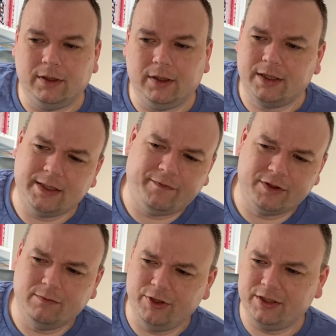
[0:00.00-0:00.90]
Except for
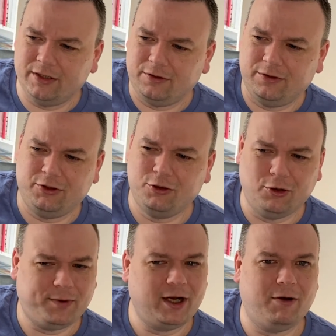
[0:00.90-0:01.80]
some reason it doesn't show
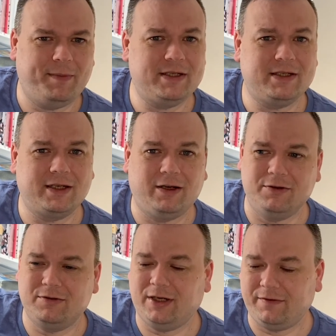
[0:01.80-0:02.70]
up on our business account,
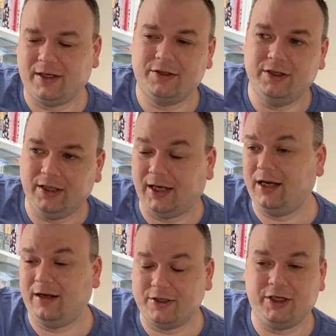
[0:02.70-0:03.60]
so I
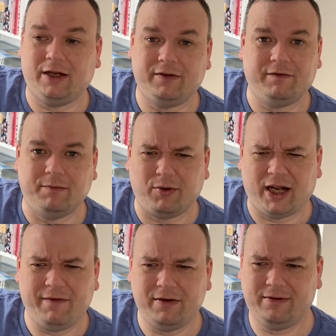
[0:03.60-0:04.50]
actually have to have a
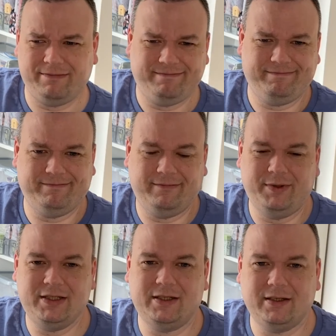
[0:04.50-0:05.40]
private
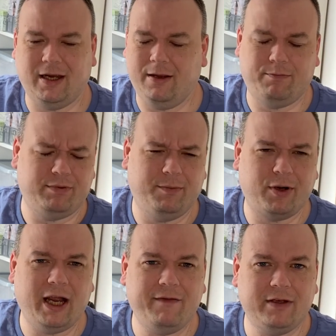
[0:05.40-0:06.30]
business, click
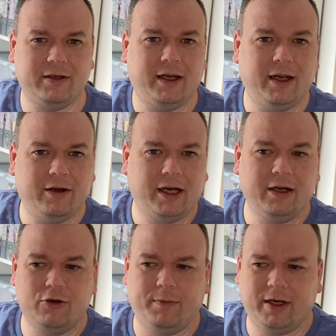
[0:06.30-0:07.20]

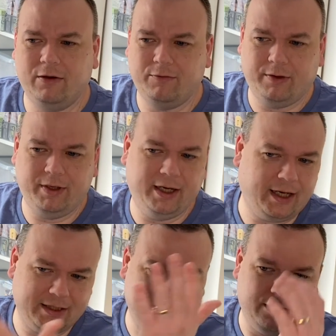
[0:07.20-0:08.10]
and drop account where we get
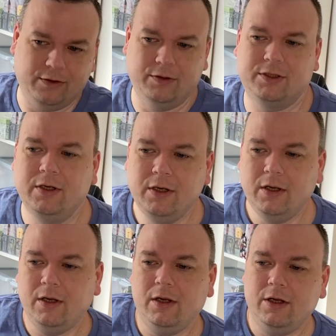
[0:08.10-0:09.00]
access to those.
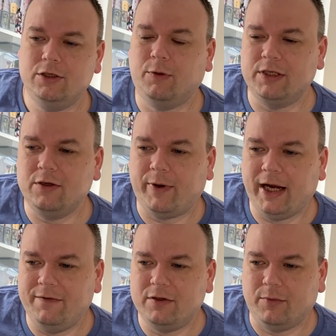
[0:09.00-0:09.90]
So once in a while,
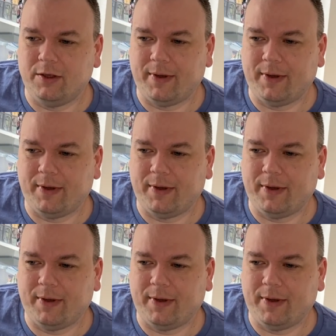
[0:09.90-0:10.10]
if somebody